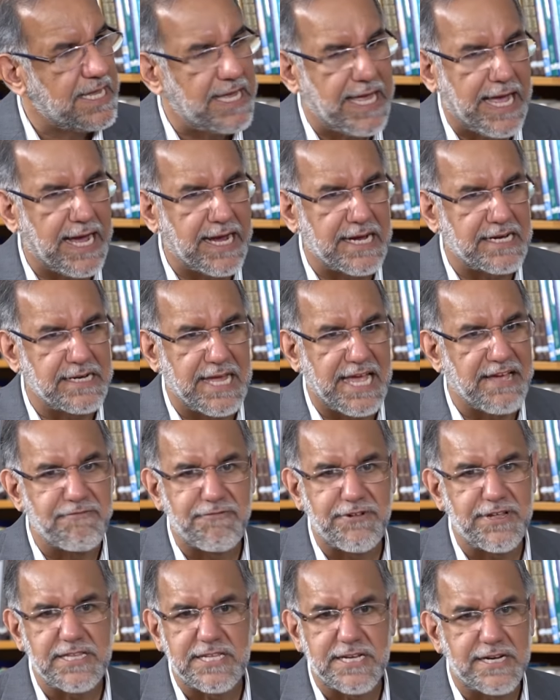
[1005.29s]
and
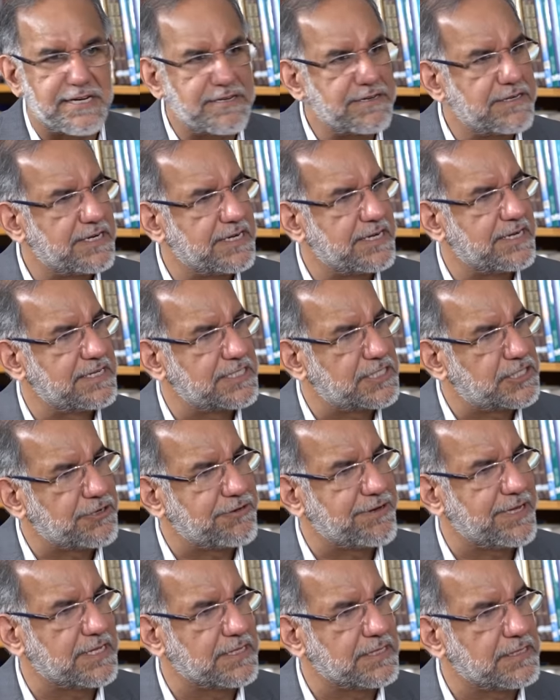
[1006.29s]
every third
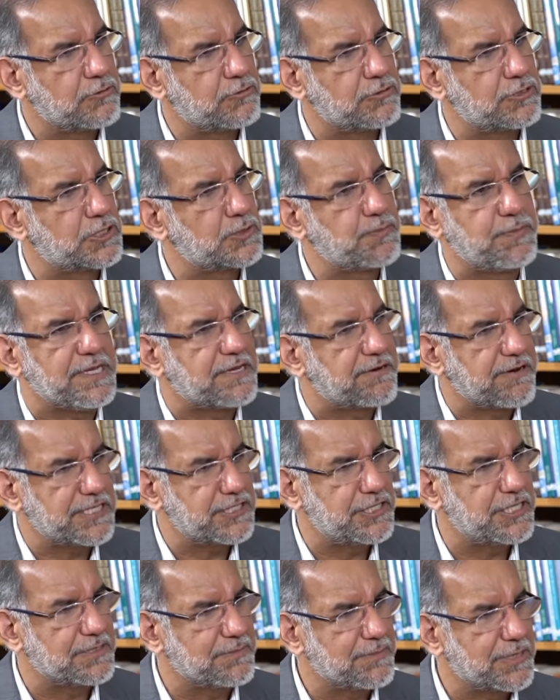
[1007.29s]
Syrian could speak
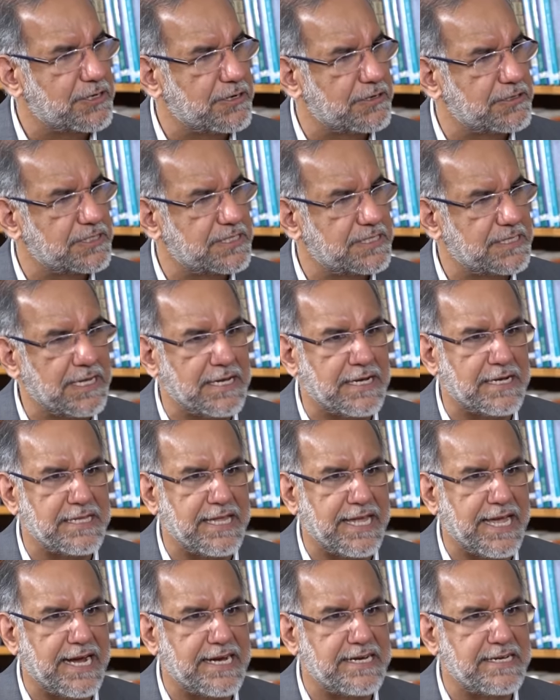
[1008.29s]
Russian because
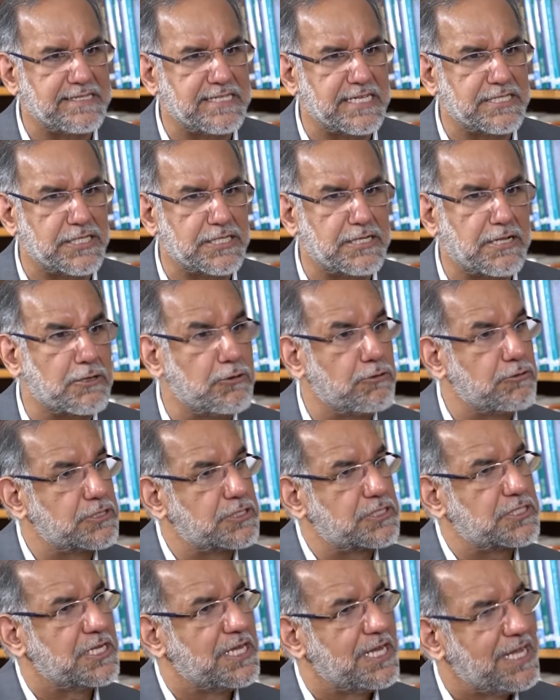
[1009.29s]
they had such a
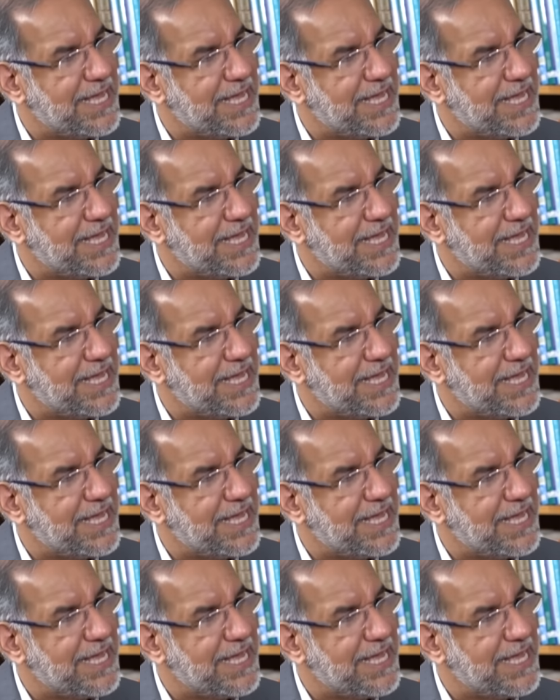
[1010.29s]
close